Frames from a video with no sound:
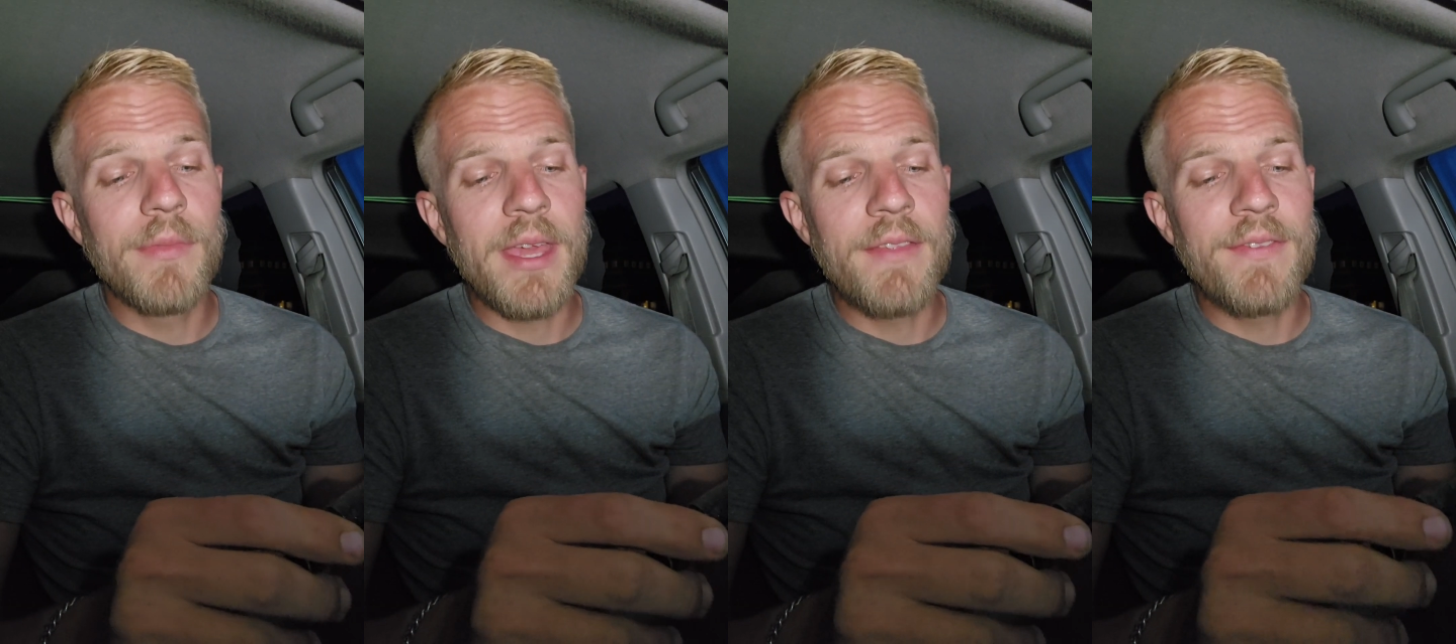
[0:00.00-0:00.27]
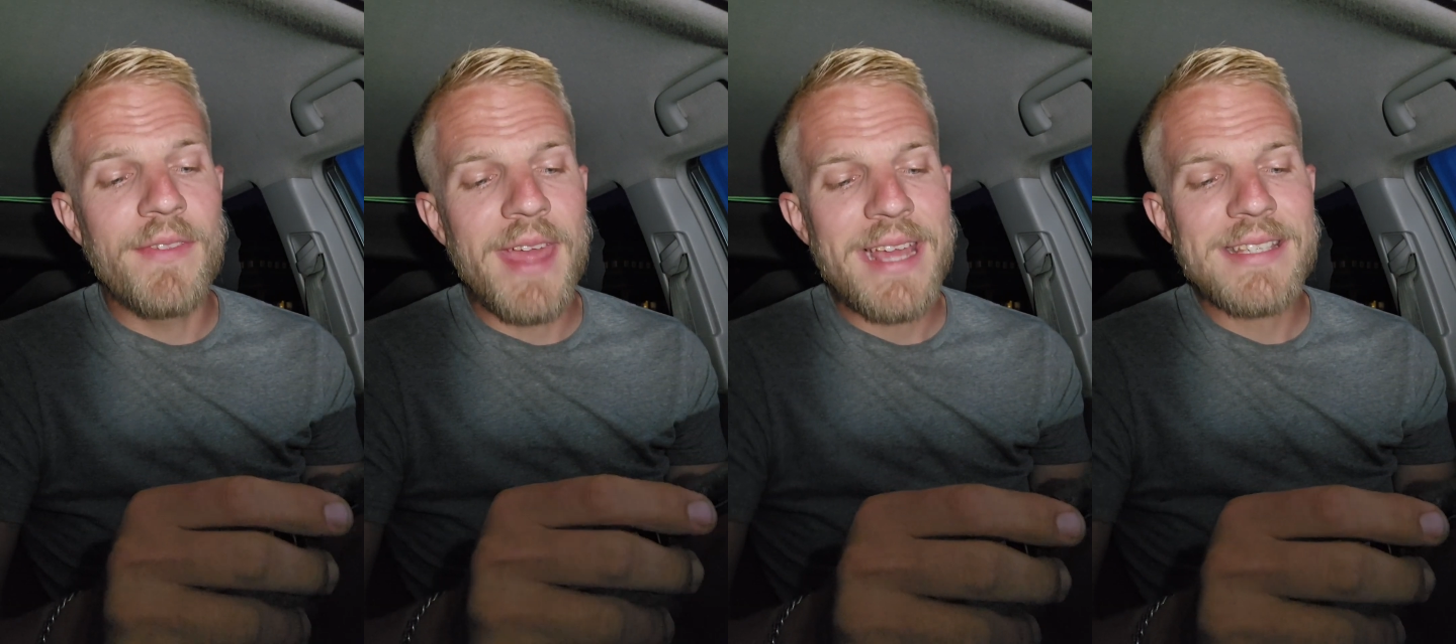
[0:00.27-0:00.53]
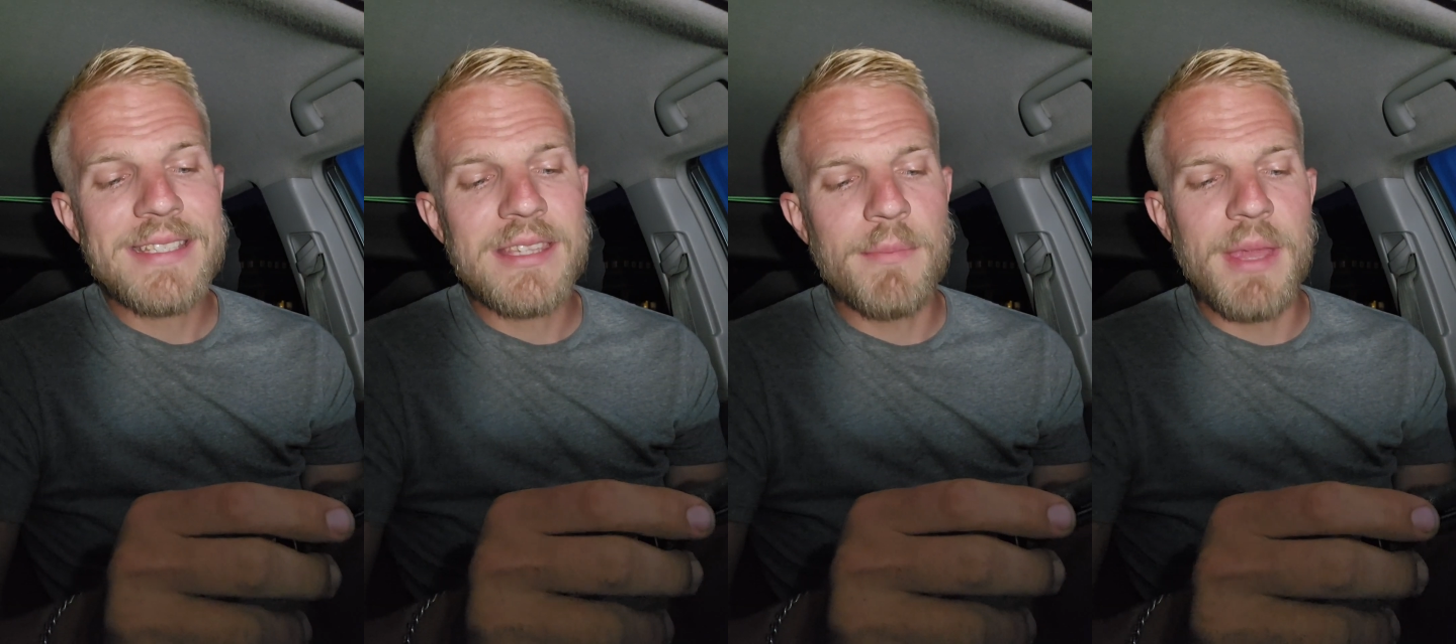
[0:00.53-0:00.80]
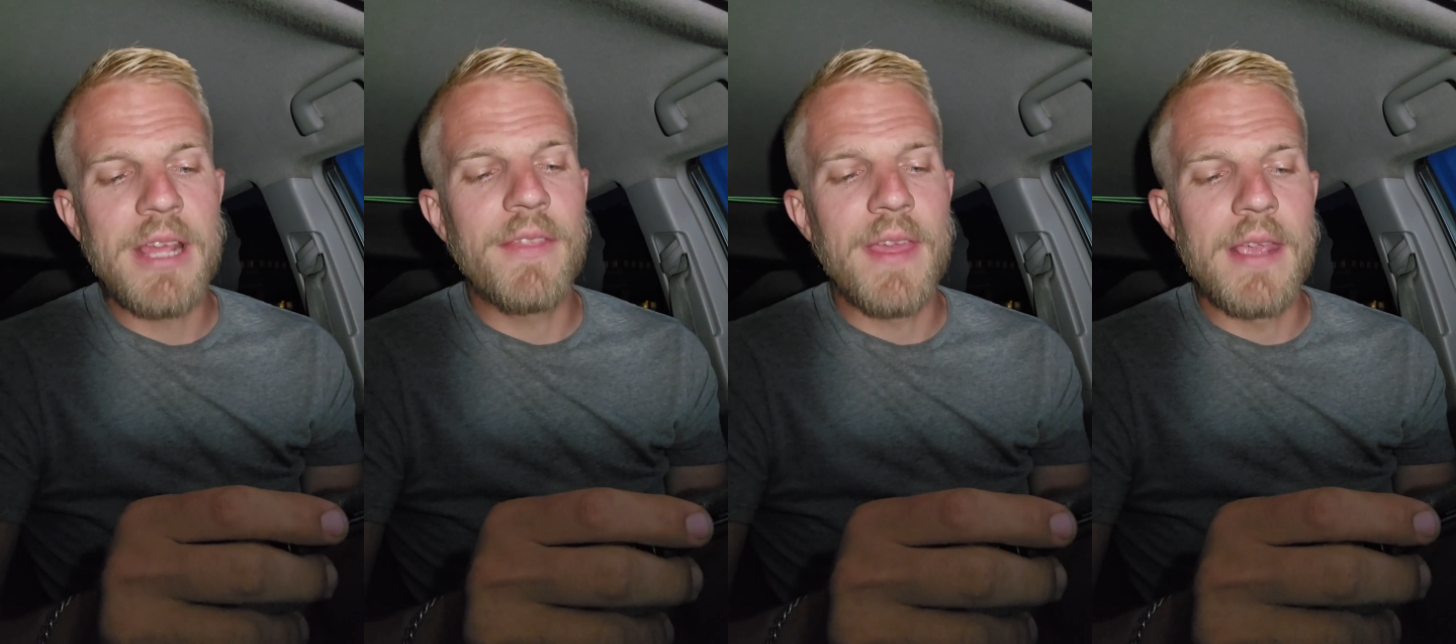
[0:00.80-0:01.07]
And that's the
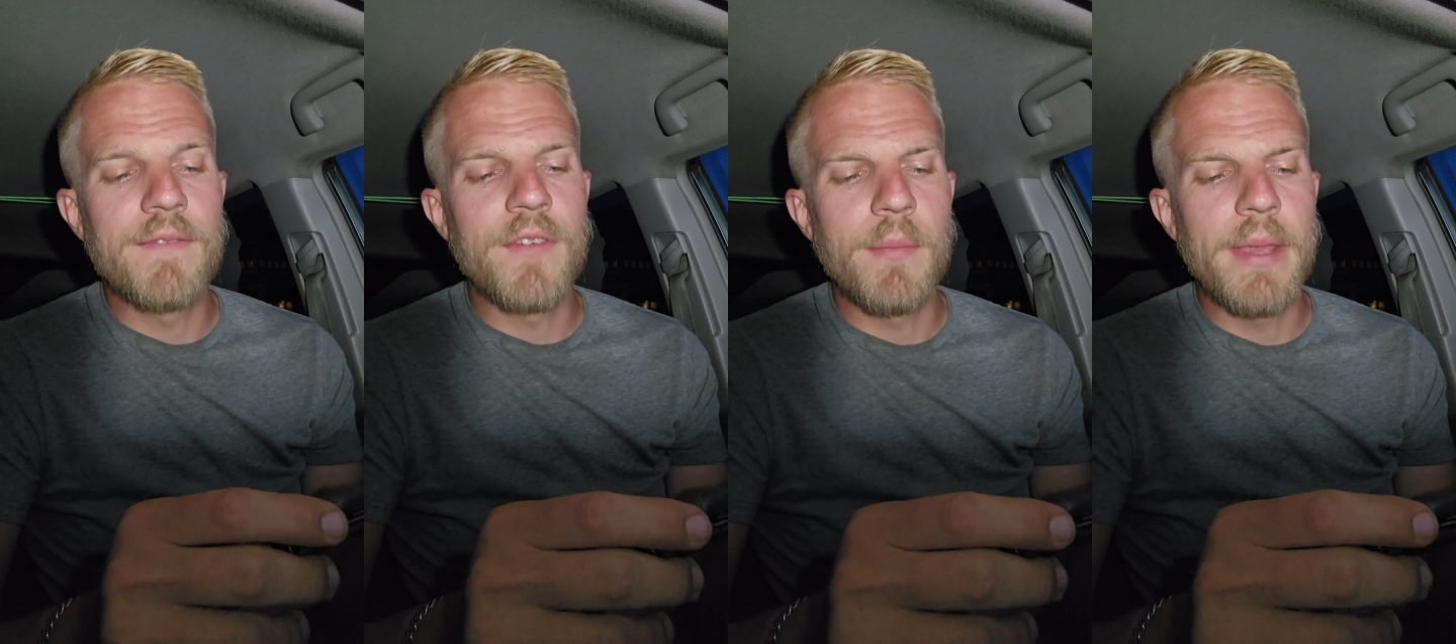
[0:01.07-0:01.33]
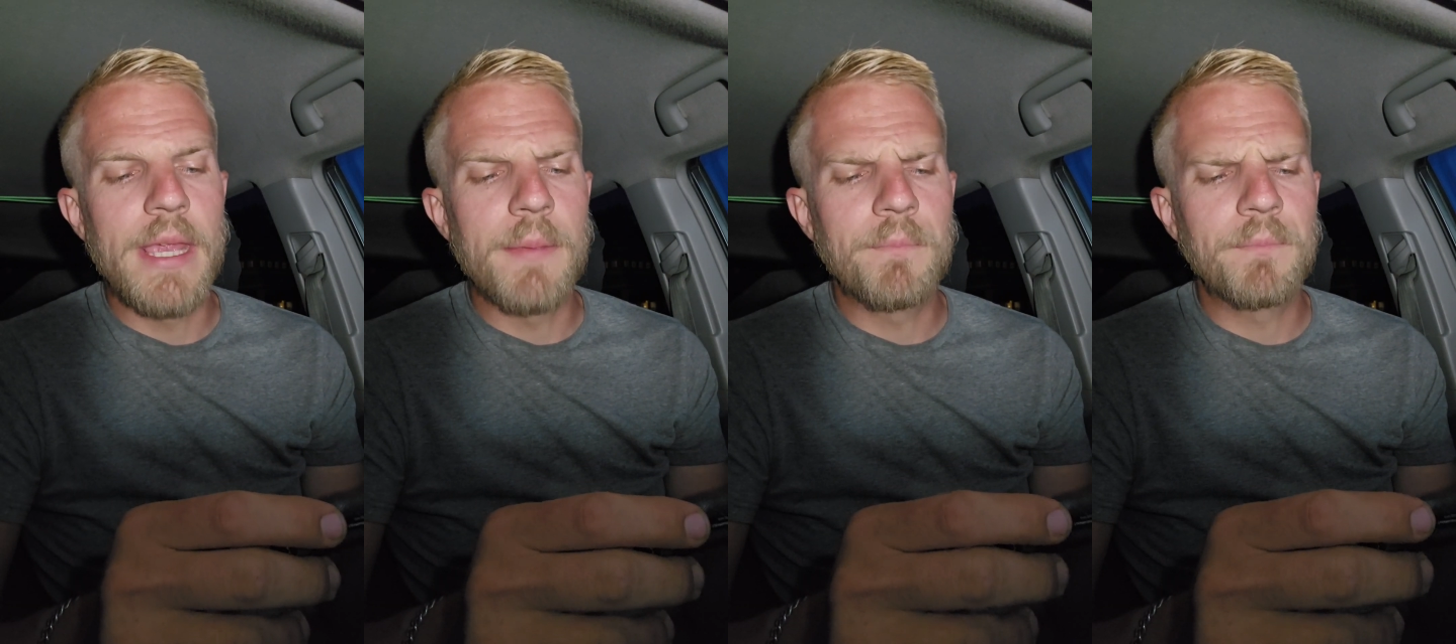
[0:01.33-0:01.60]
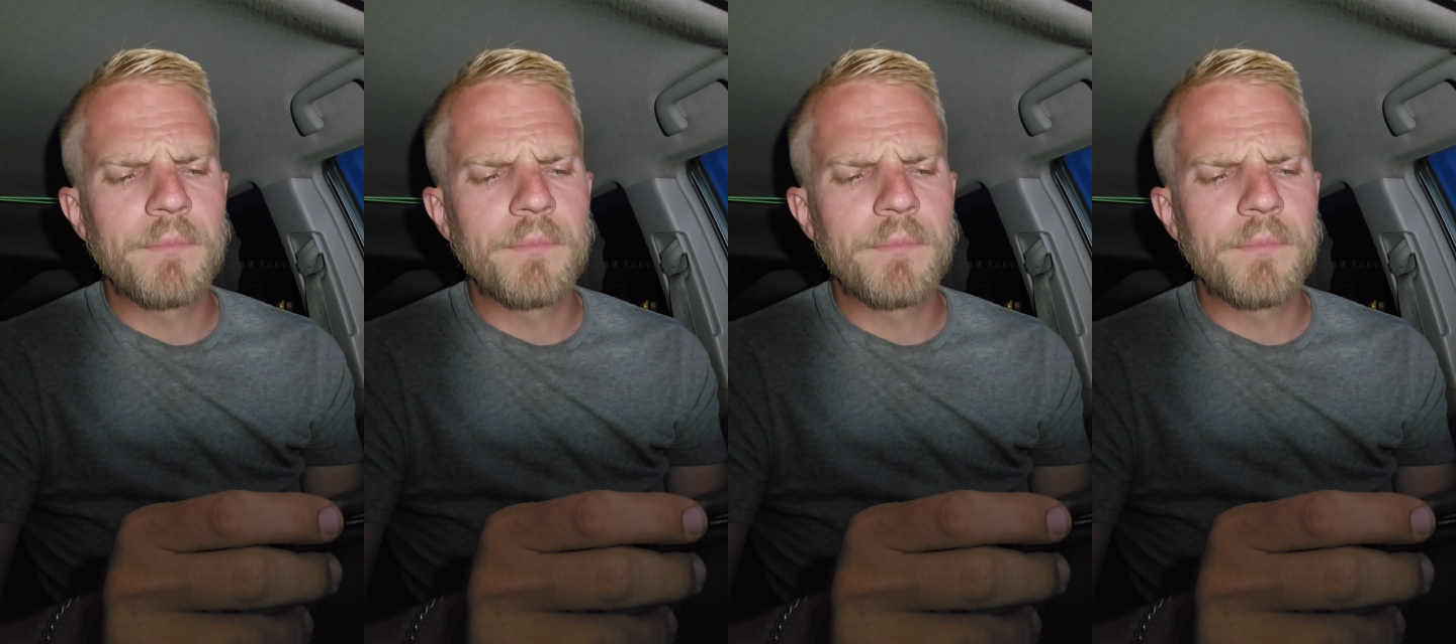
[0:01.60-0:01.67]
big thing for me.